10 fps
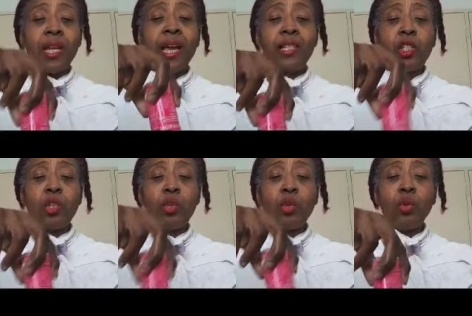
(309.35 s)
I
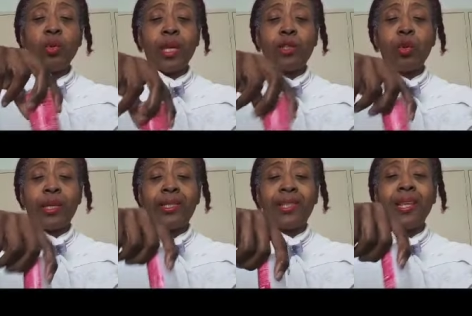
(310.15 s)
just do that to
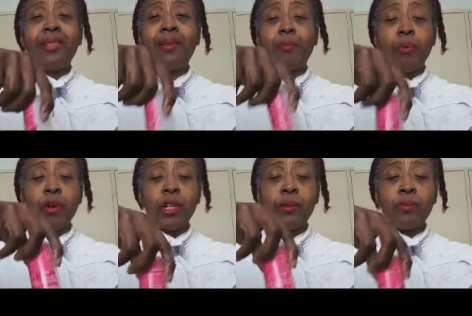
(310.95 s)
extend the
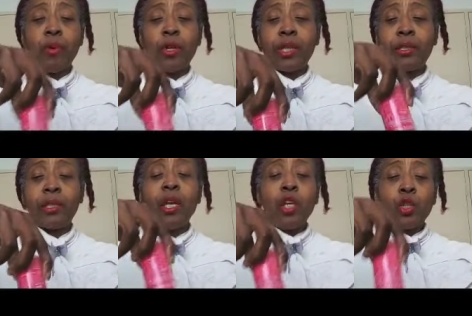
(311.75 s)
product
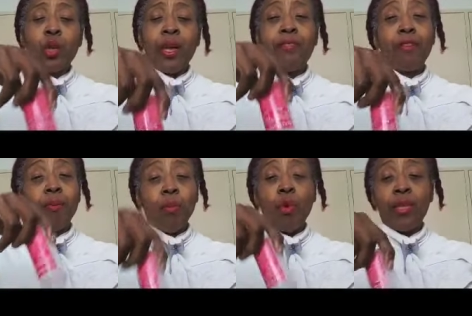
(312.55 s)
so I have
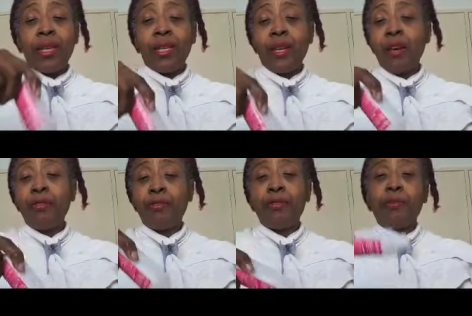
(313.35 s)
more than
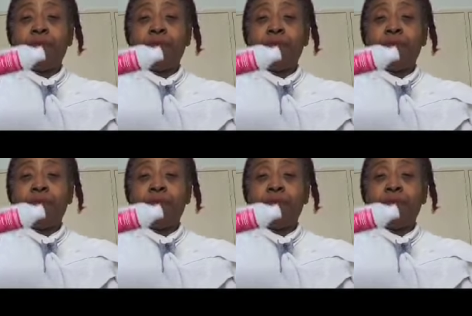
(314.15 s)
enough.